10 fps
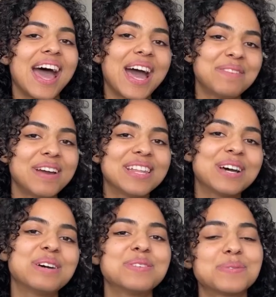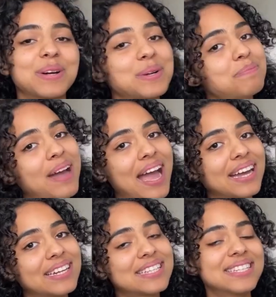Hi my loves, welcome
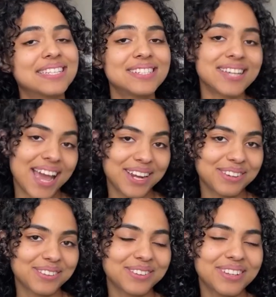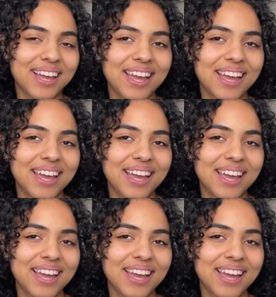back to the channel.